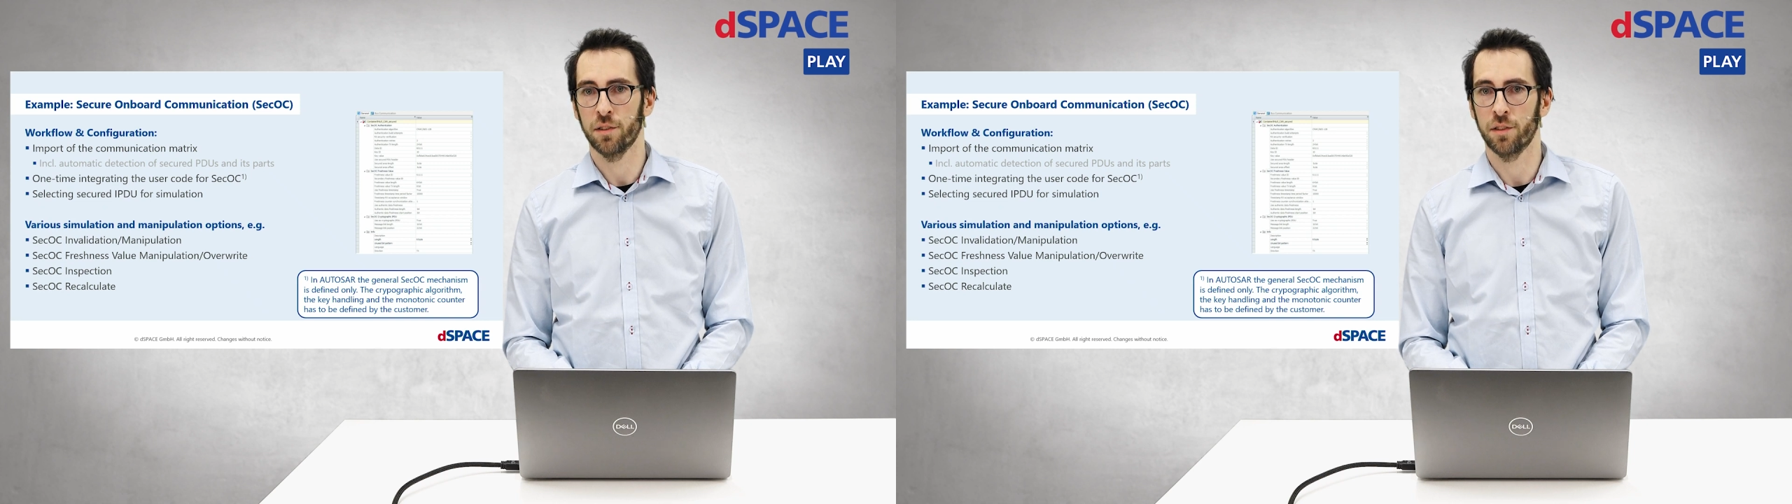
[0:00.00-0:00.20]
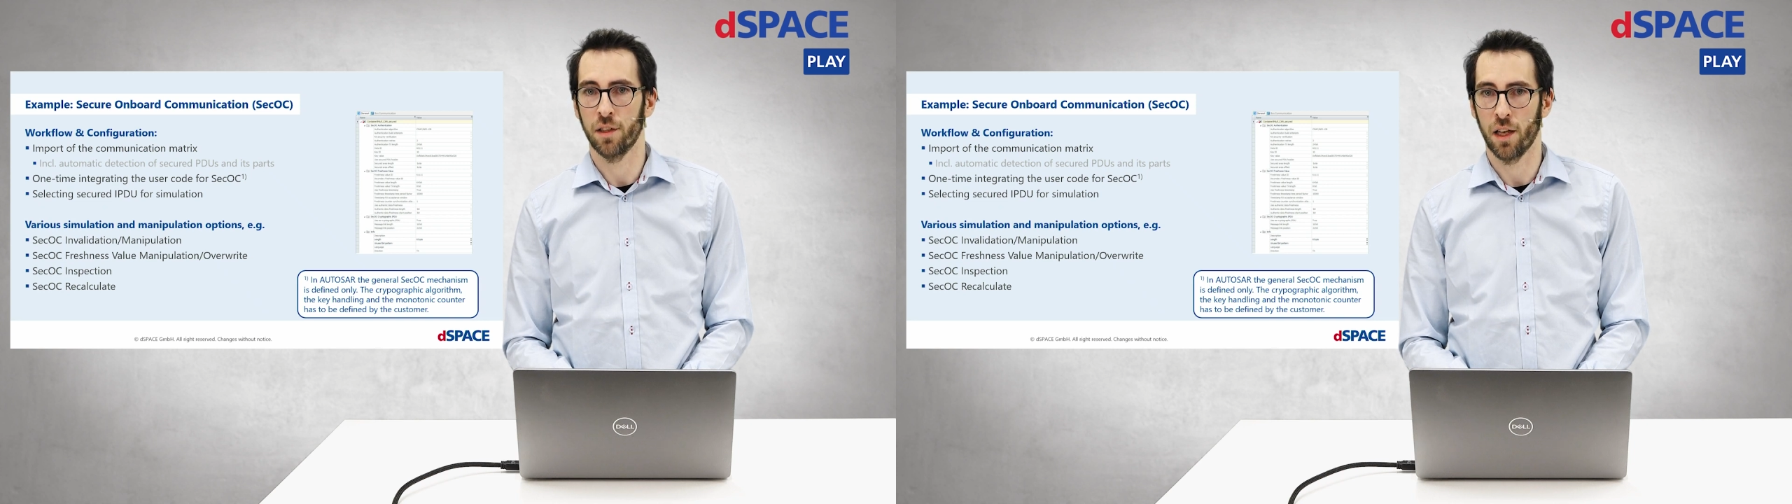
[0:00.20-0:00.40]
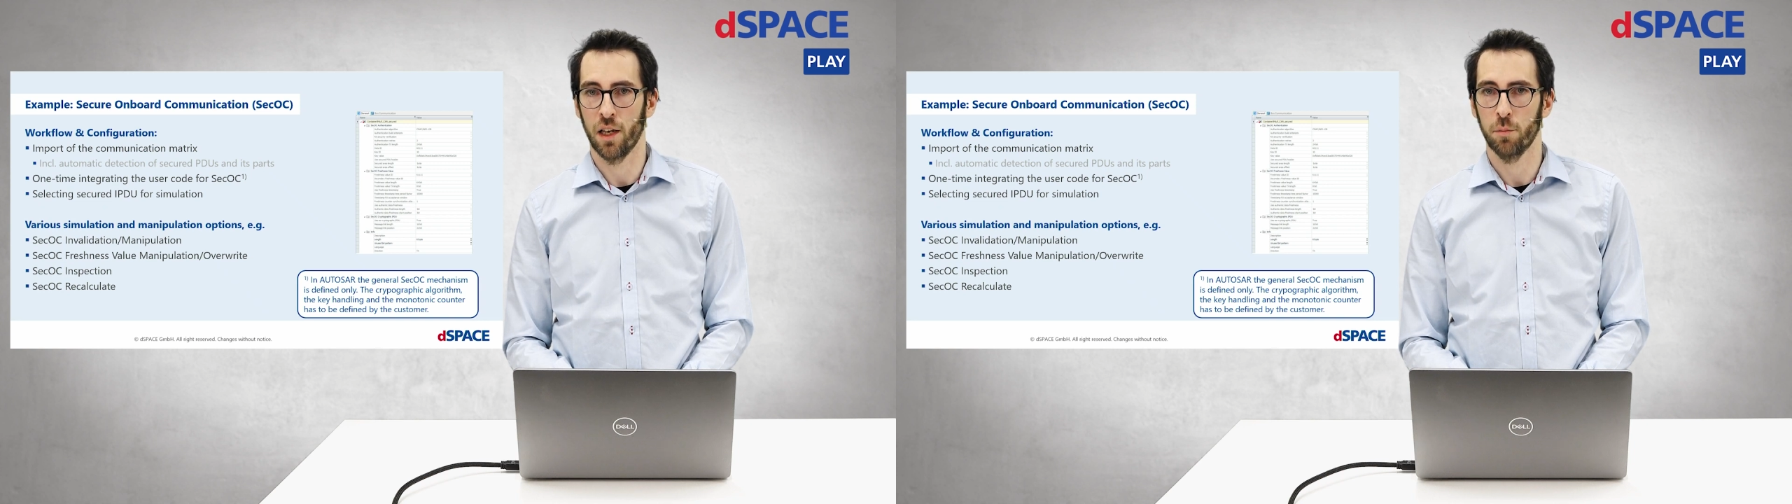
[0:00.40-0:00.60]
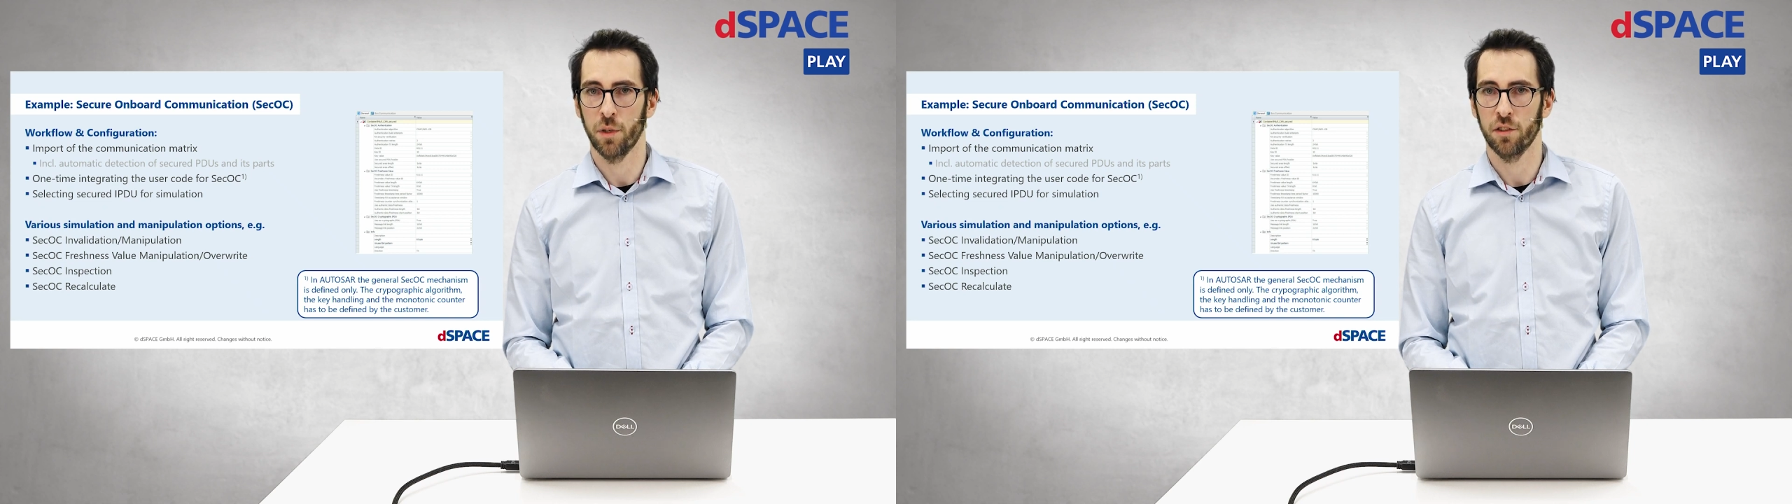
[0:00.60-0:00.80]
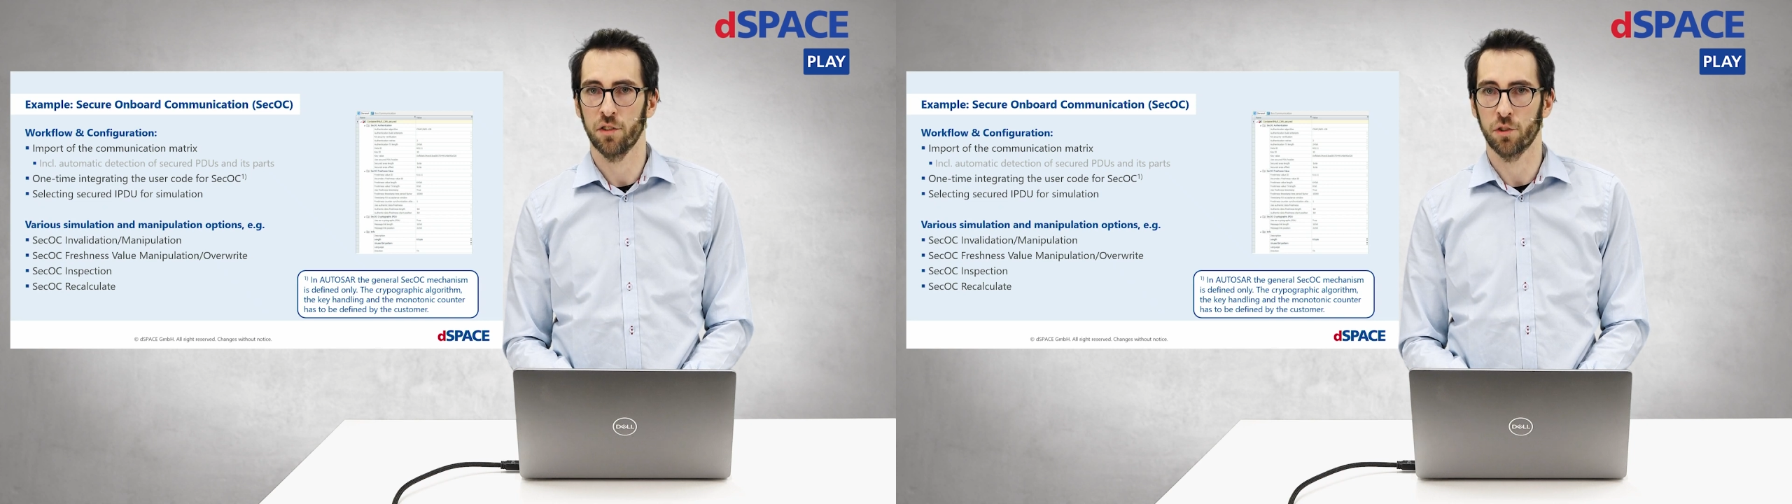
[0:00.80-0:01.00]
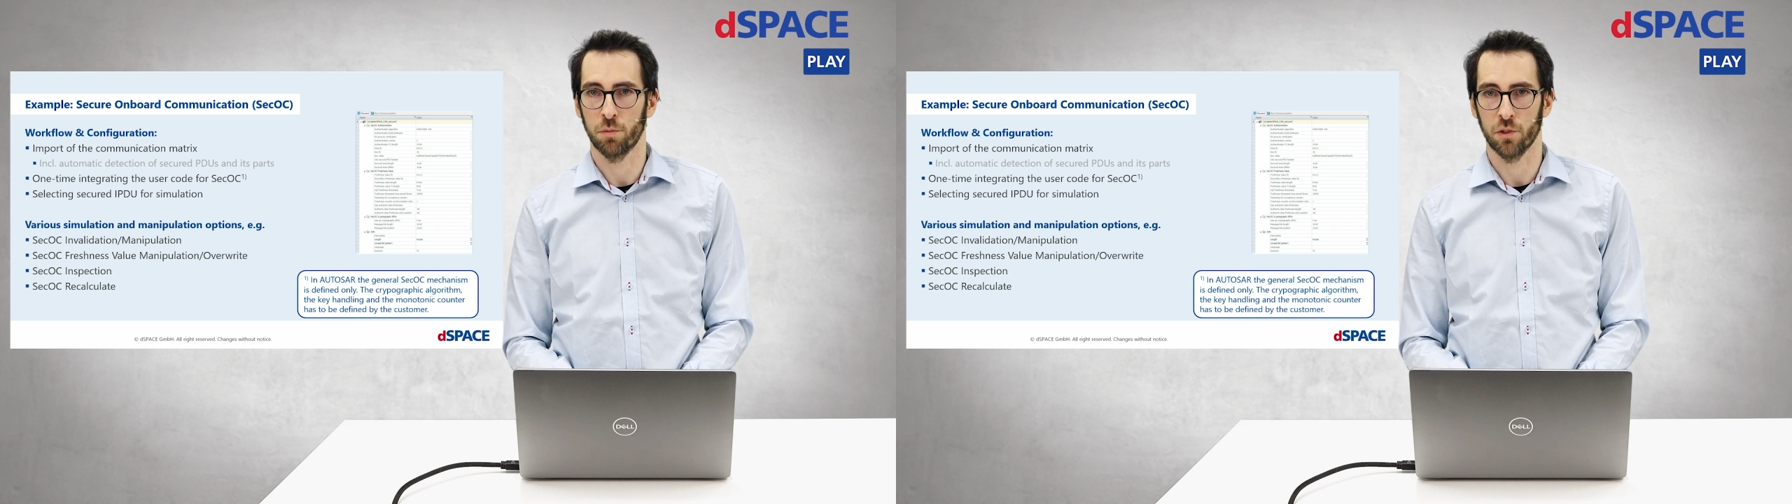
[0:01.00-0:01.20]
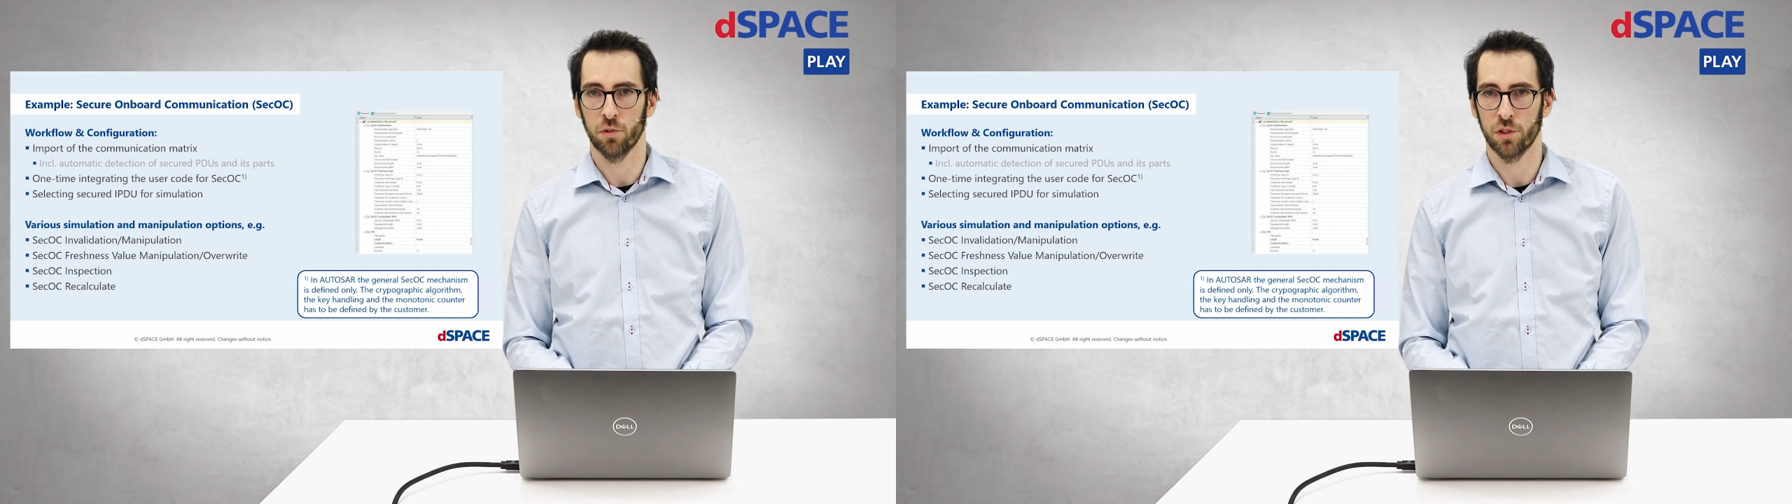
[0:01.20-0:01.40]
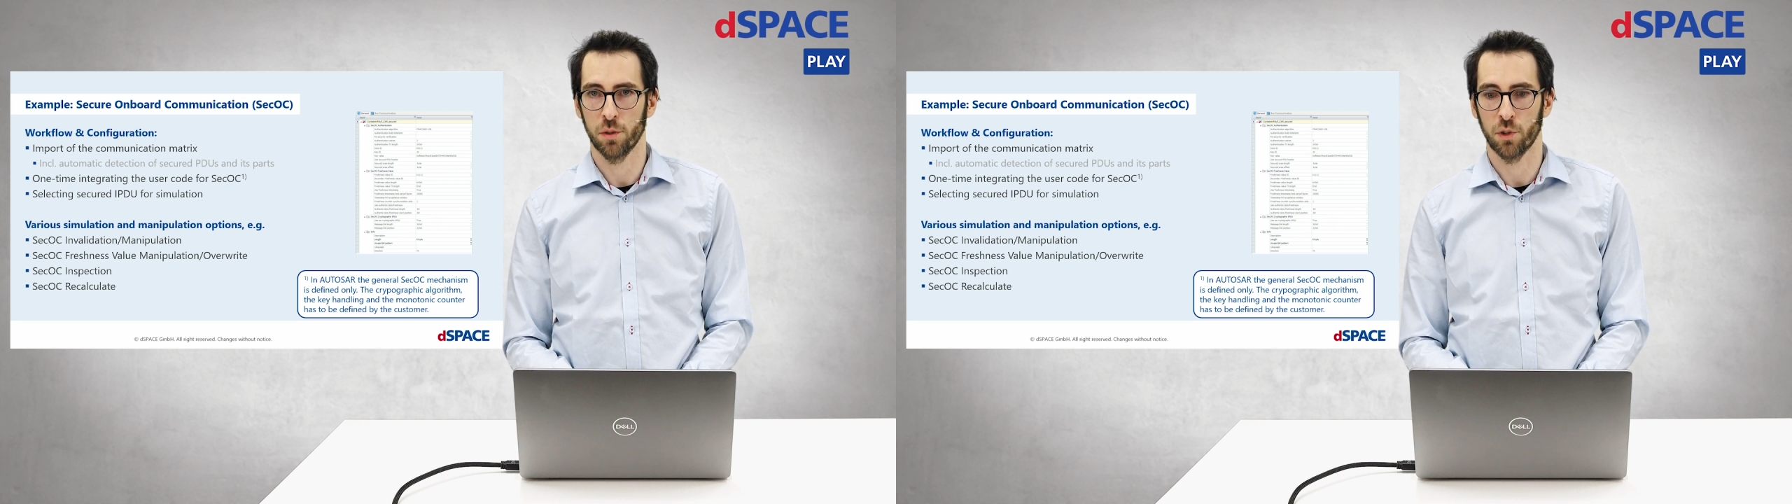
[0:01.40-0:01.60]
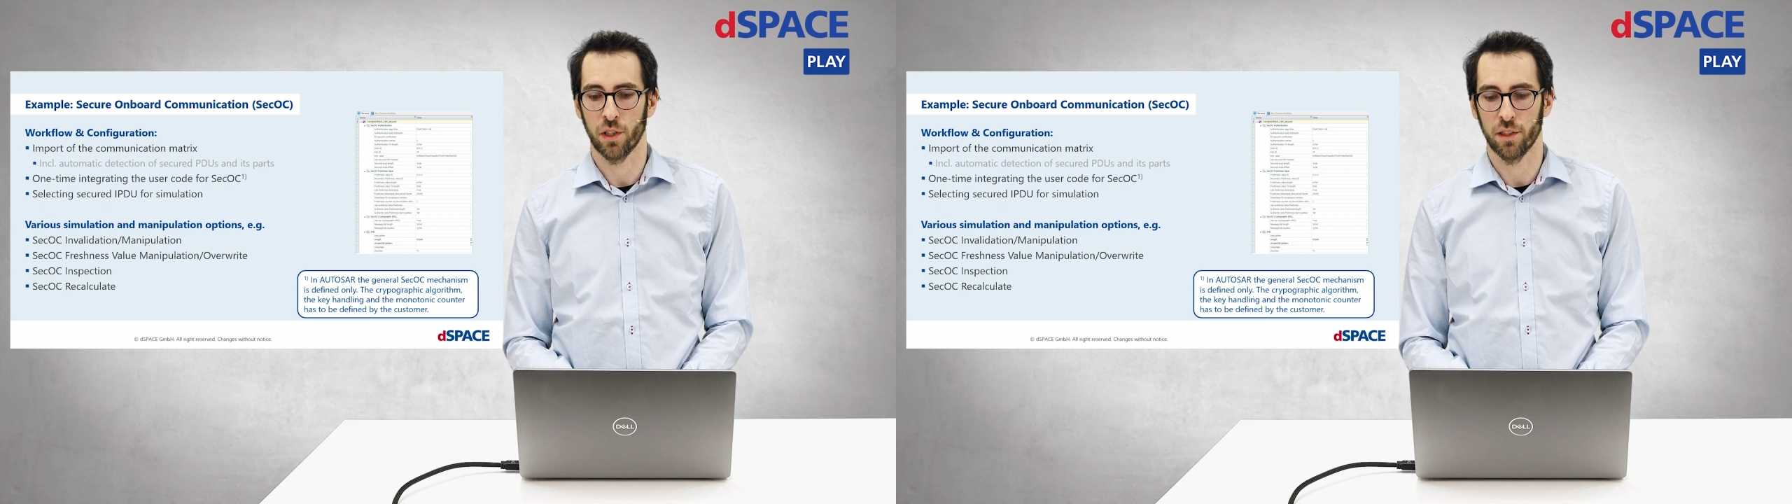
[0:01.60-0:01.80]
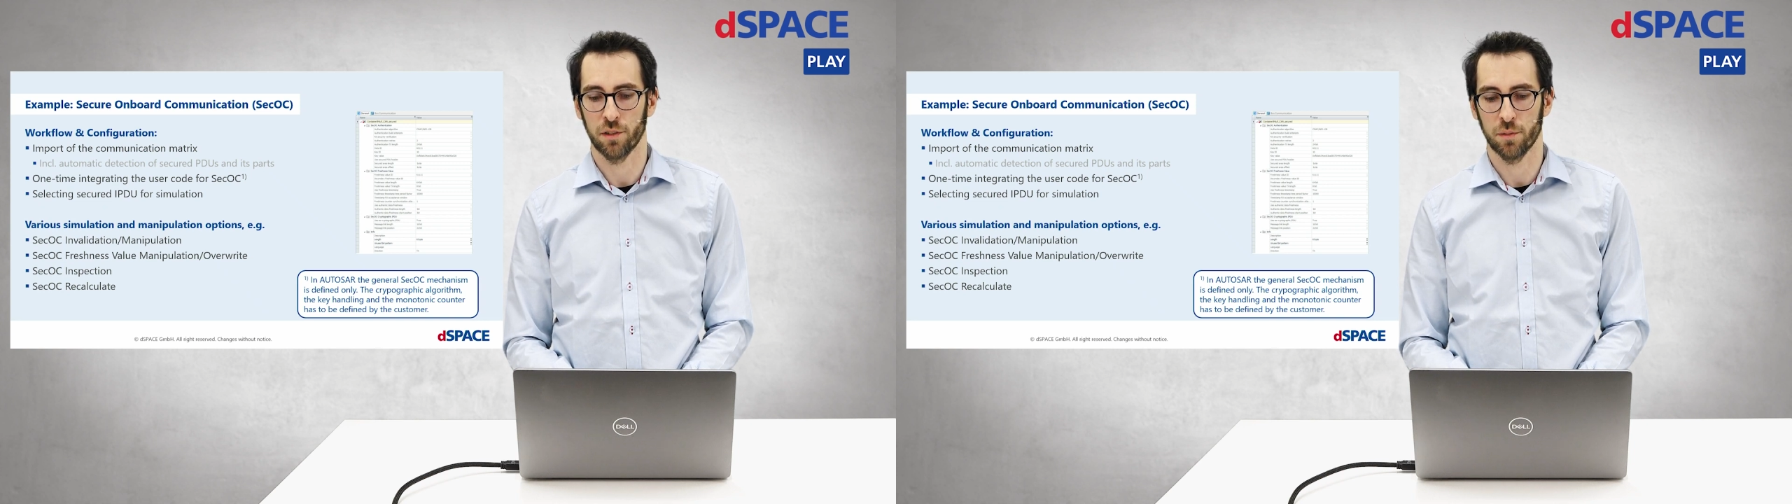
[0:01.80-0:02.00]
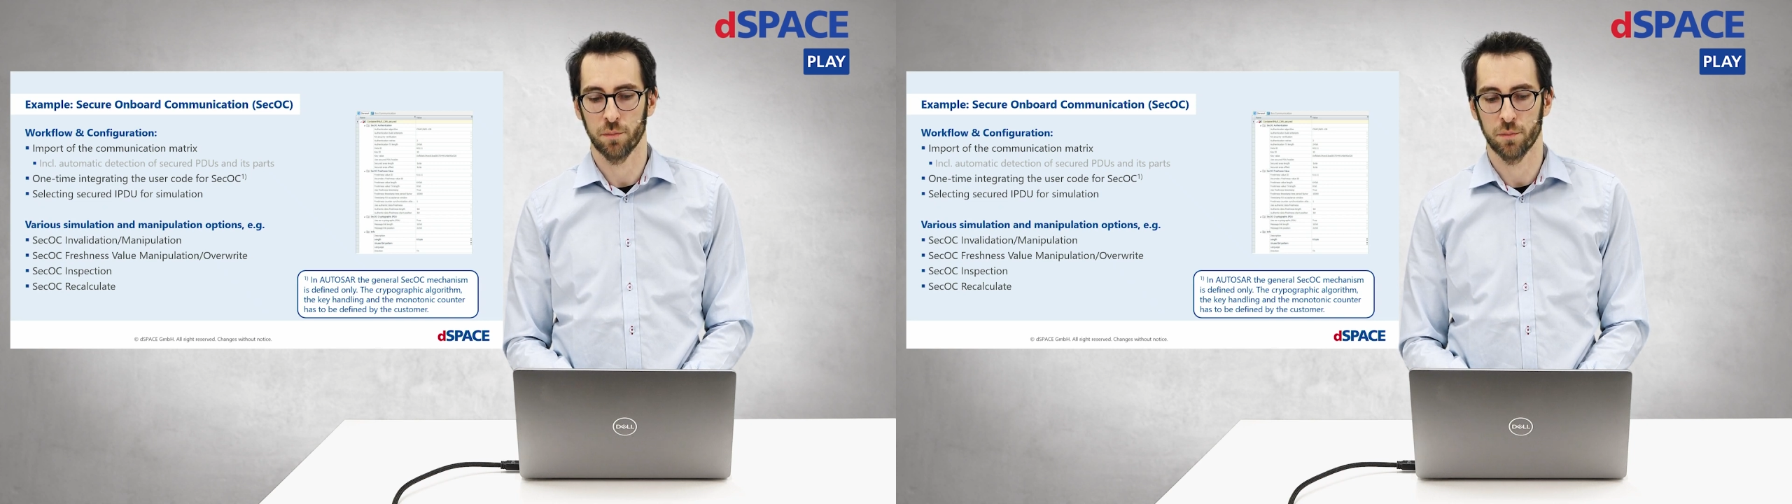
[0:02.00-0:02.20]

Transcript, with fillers: the elements you want to simulate.